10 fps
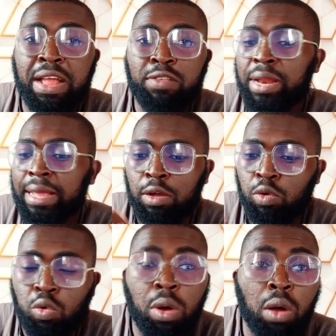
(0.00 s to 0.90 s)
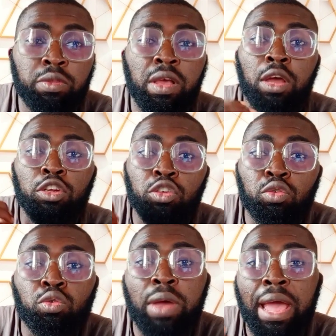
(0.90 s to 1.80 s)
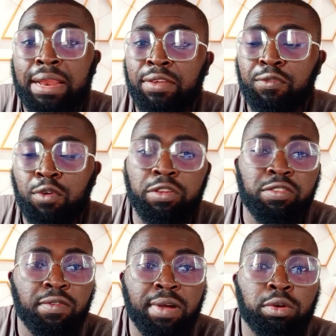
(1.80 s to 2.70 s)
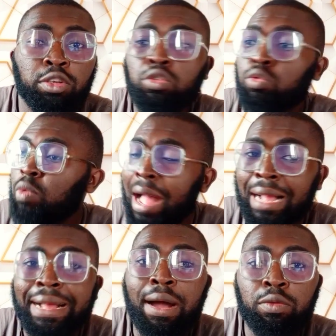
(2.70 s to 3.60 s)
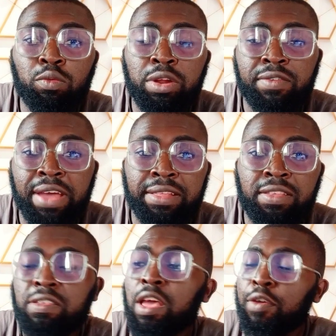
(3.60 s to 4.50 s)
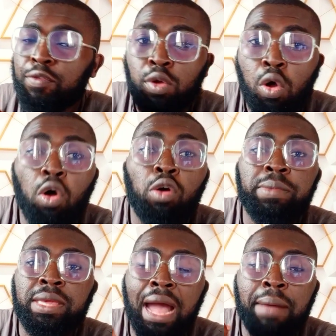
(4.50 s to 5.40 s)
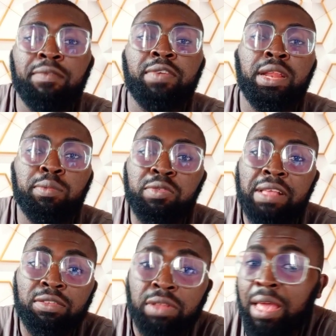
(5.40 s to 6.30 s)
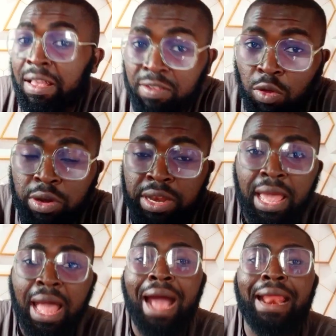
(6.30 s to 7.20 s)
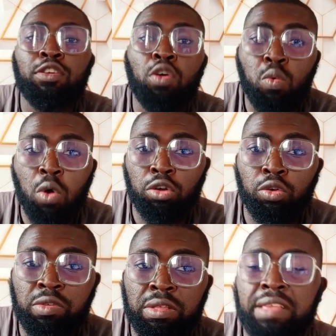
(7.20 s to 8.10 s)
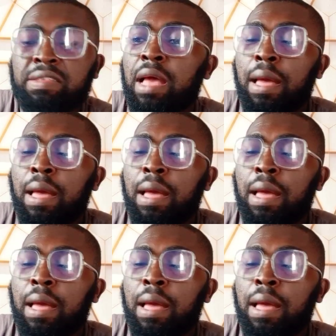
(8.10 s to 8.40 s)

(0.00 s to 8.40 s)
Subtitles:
That's when I can go out, do any fun stuff I want to do, hang out, whatever it is. If you call me, I'm available Saturday and Sunday, and I don't work those days.